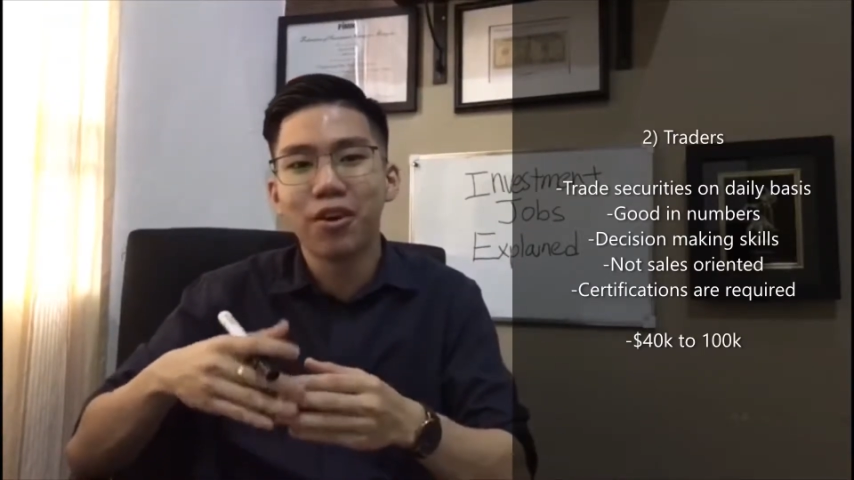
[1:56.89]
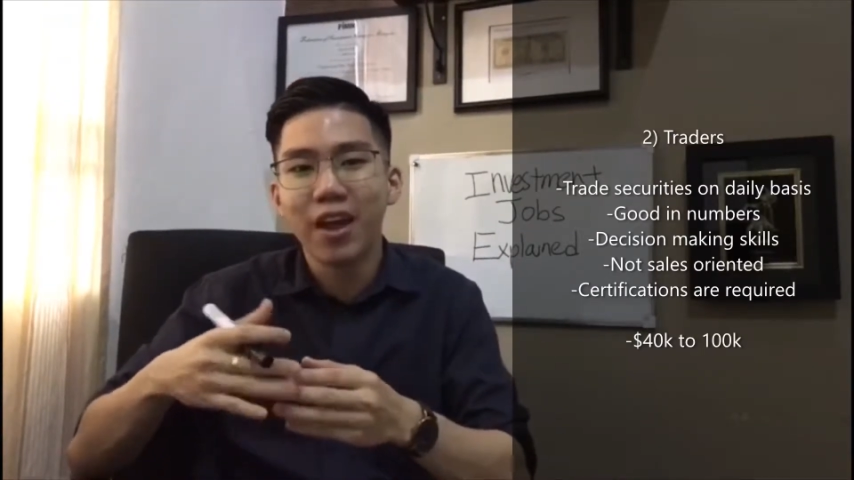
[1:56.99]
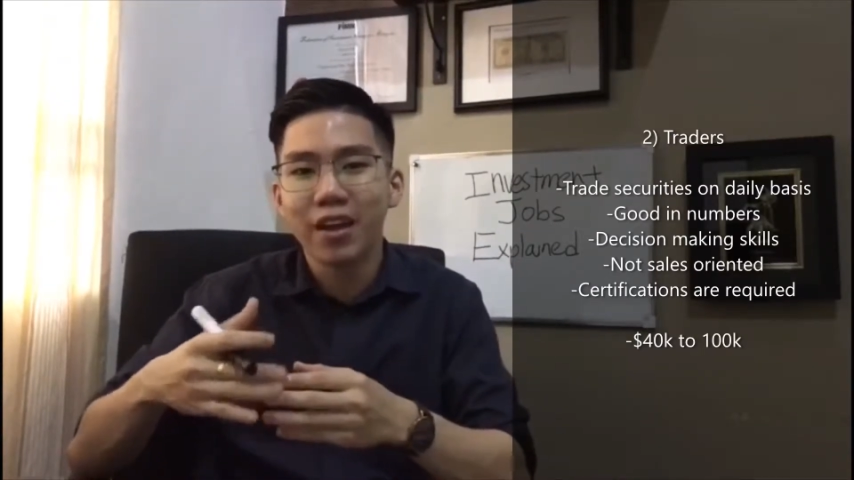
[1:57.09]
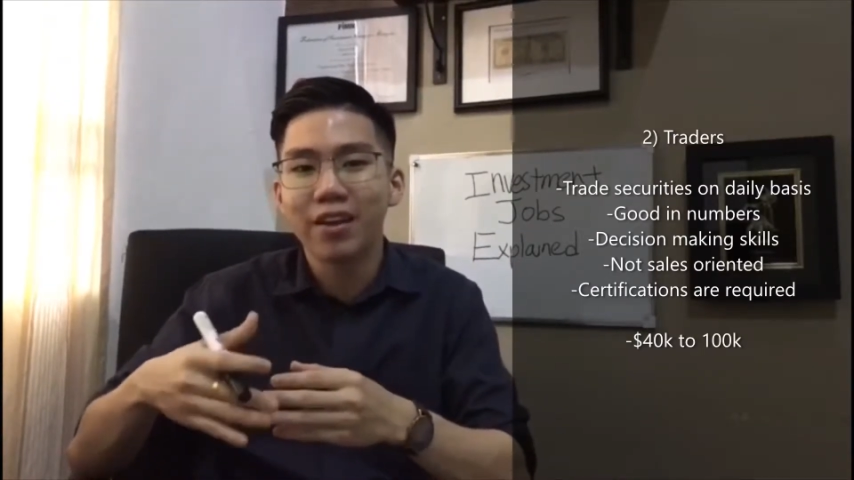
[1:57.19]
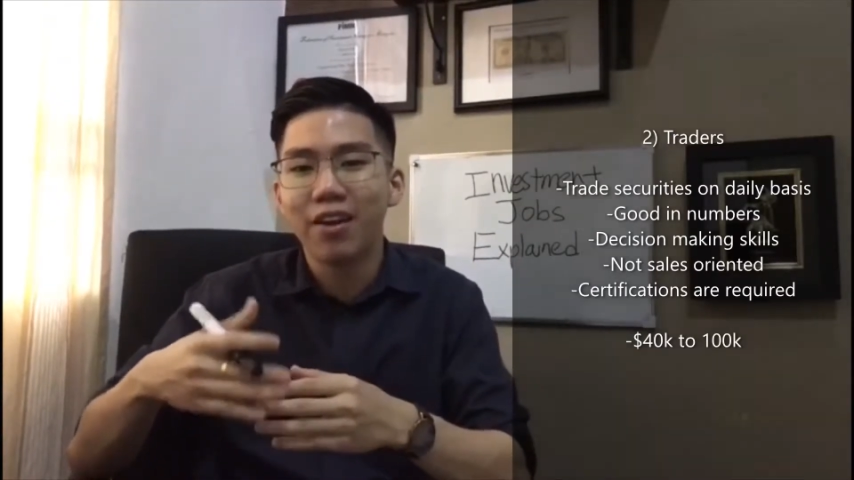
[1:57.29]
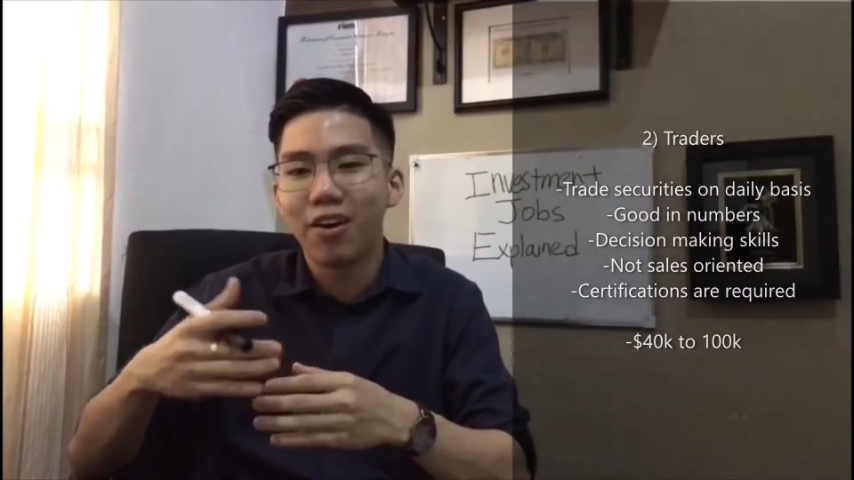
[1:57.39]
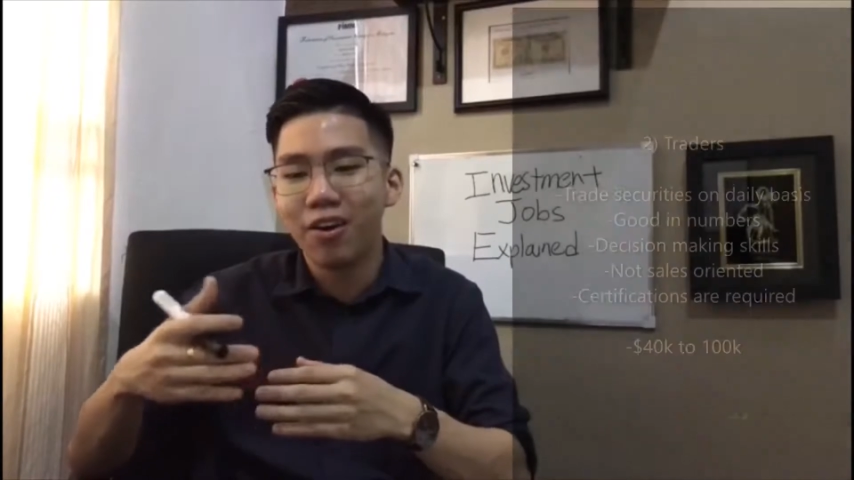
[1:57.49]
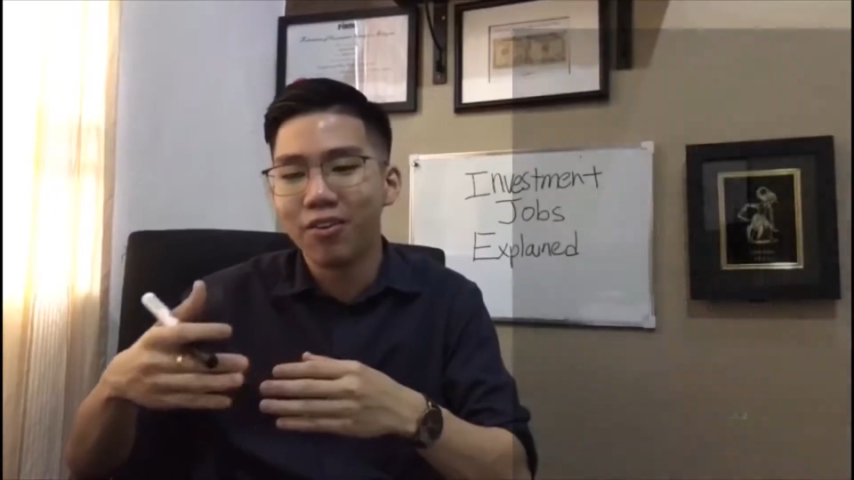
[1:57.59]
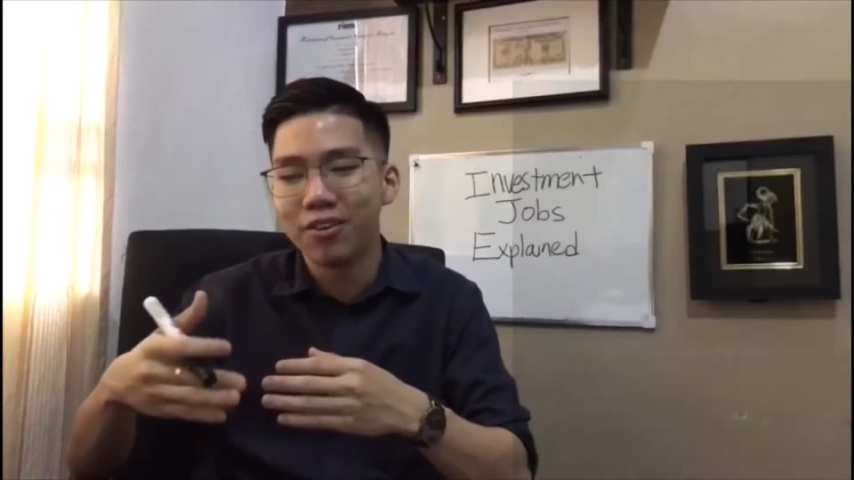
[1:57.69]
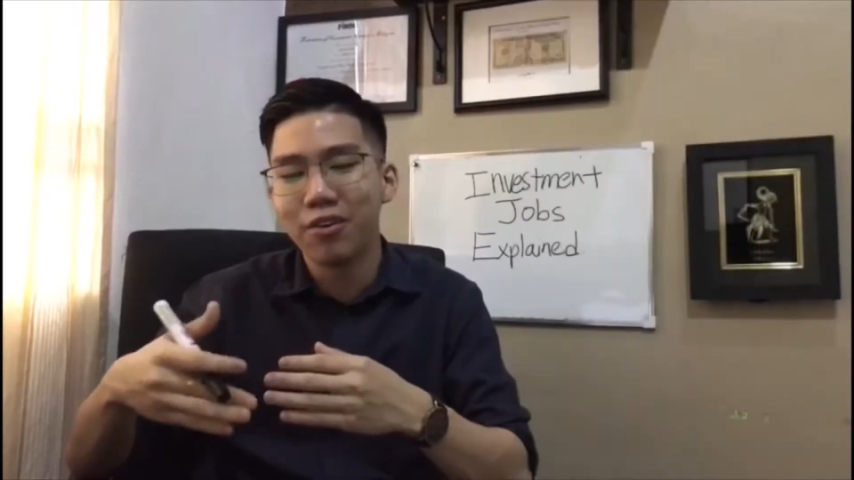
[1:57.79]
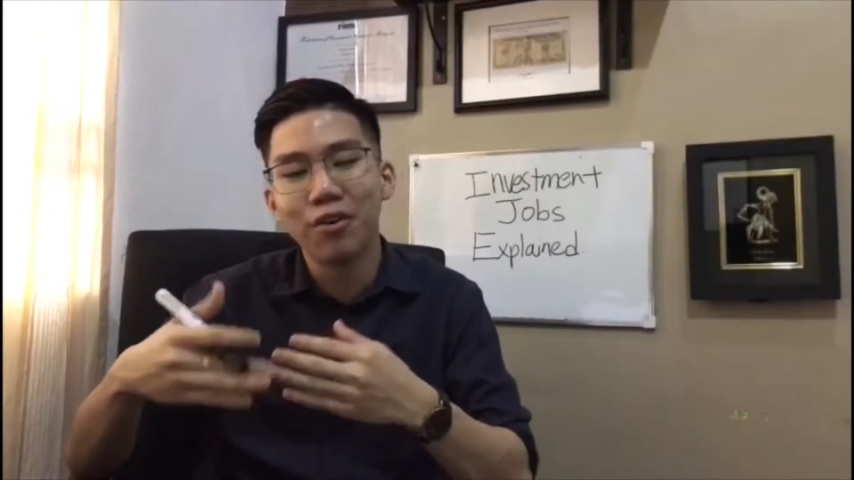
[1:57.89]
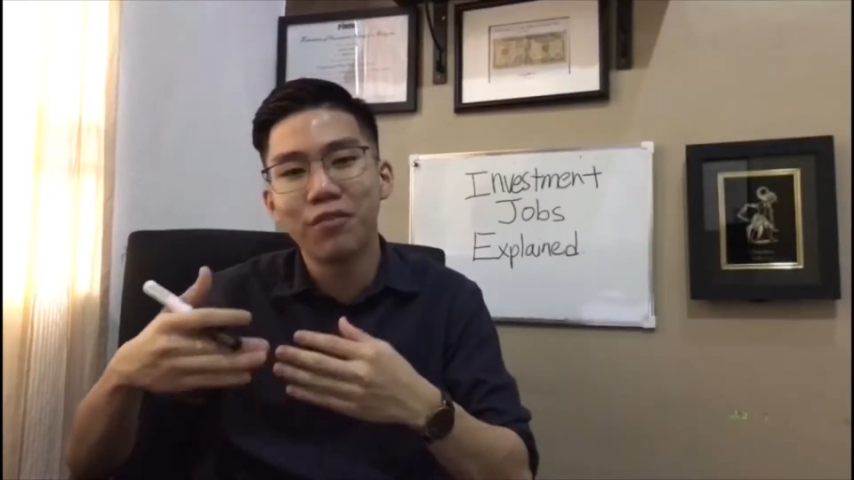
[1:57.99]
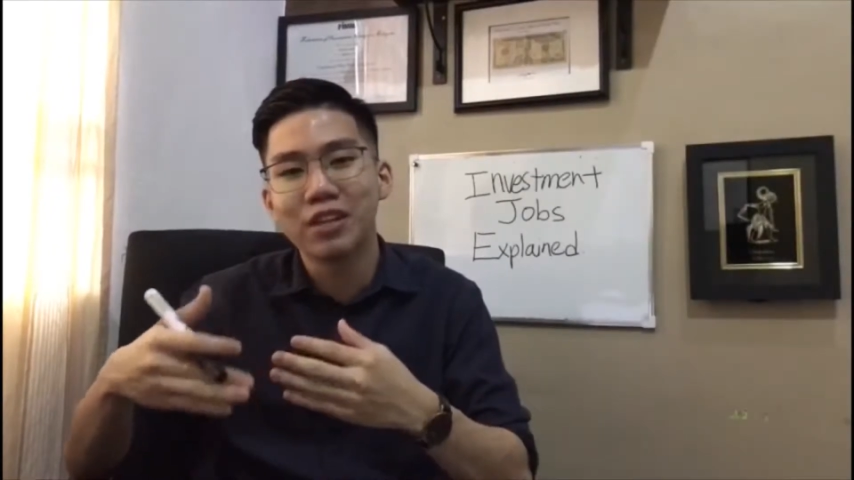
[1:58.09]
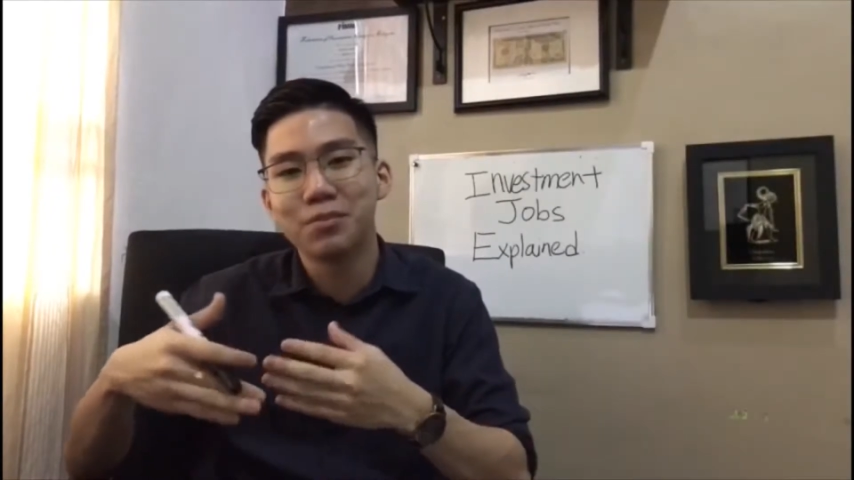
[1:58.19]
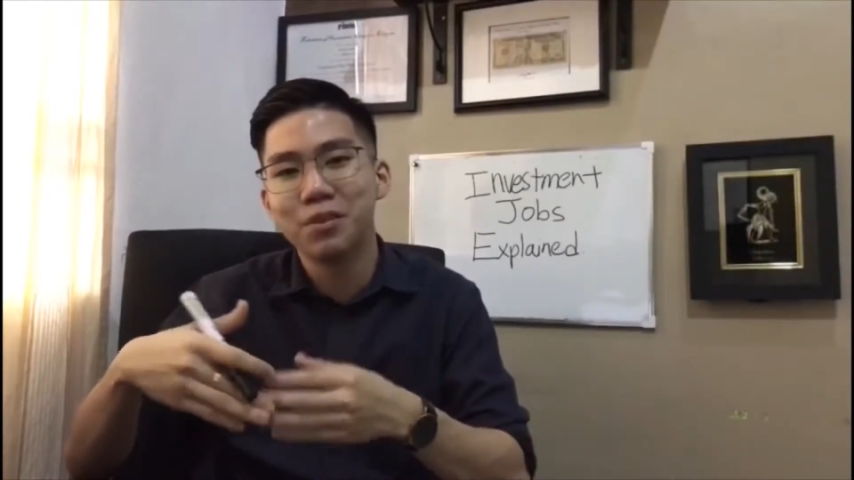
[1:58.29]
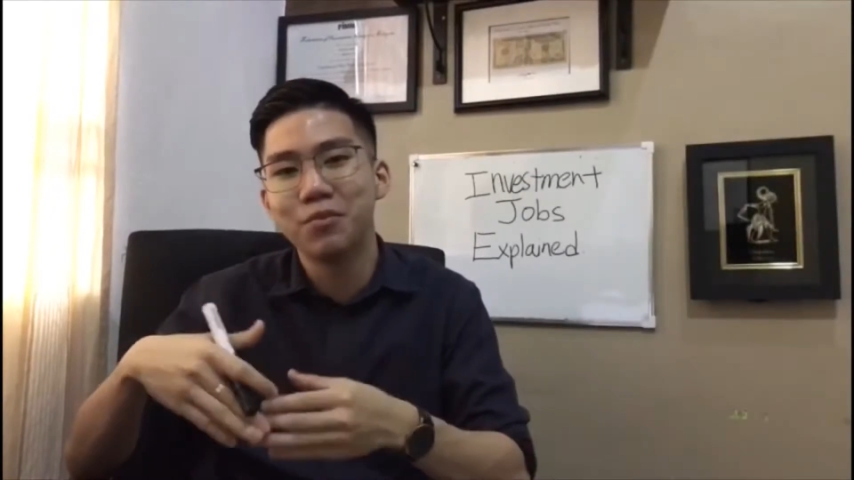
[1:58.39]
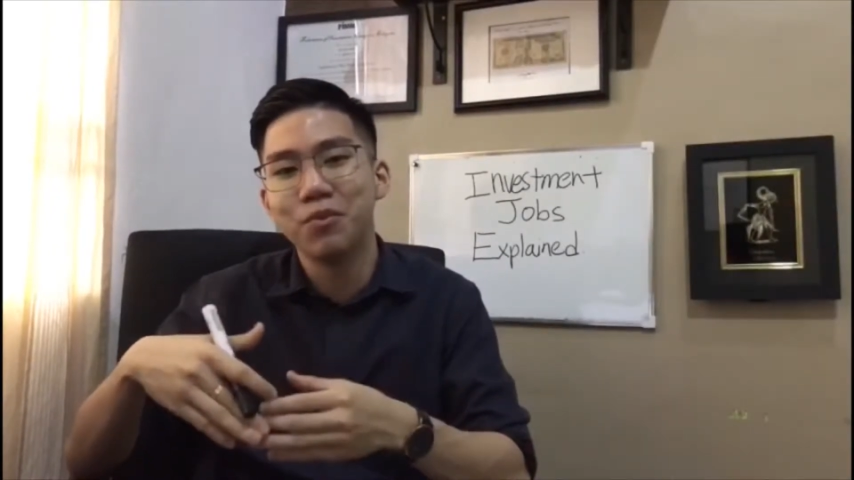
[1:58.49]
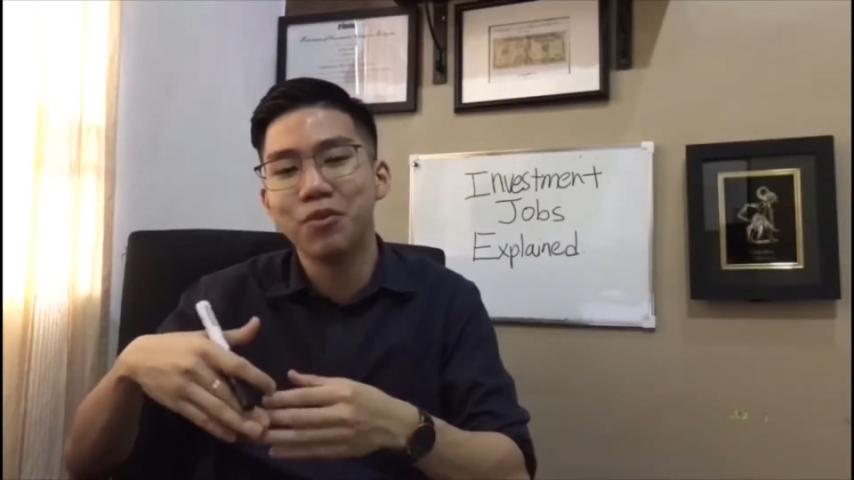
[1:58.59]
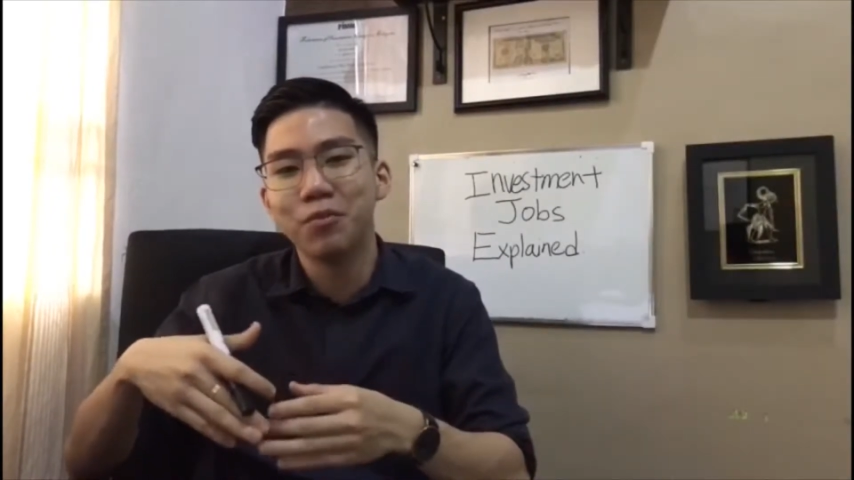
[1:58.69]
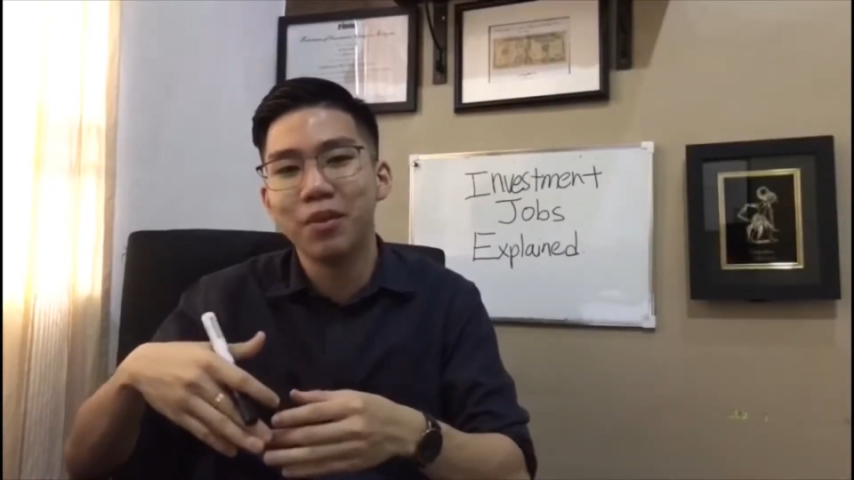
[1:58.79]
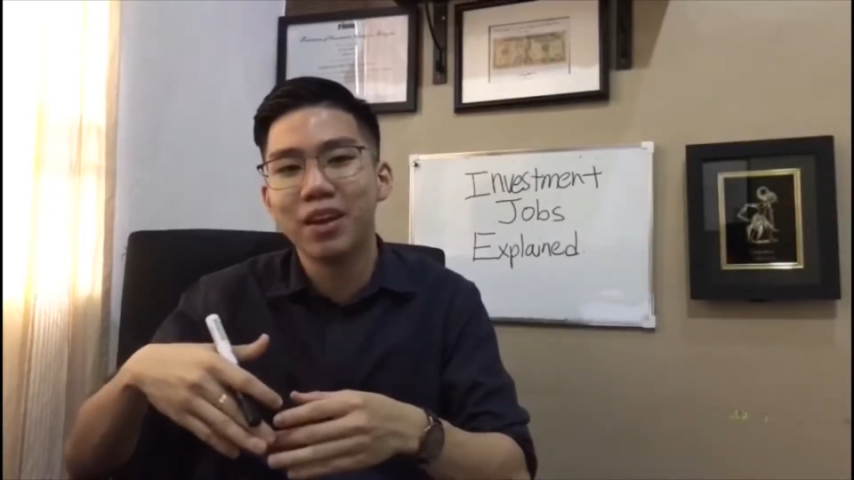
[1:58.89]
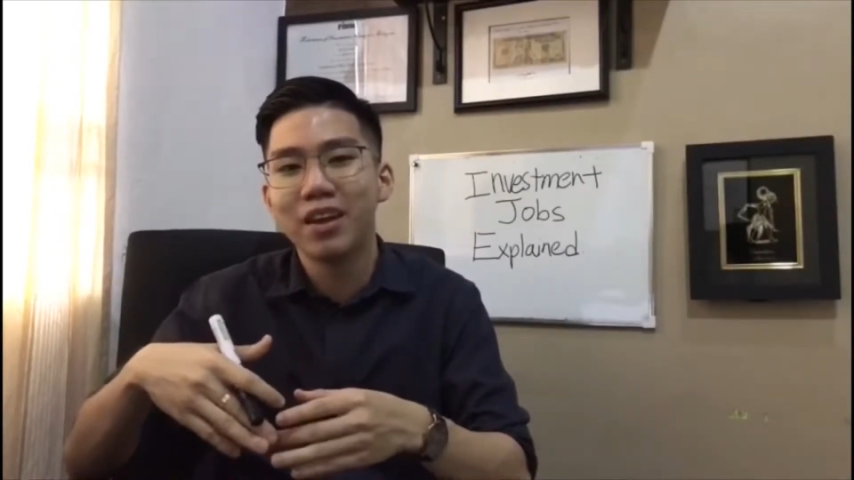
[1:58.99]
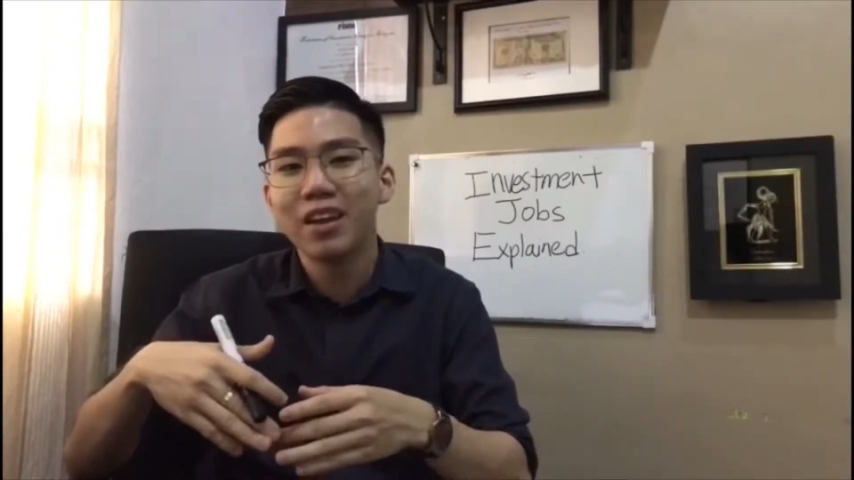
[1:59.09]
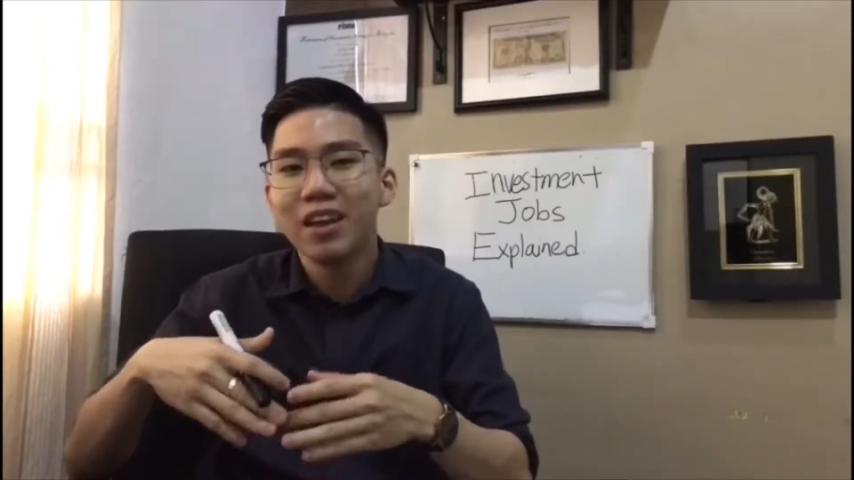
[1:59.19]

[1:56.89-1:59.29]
and all your investment will be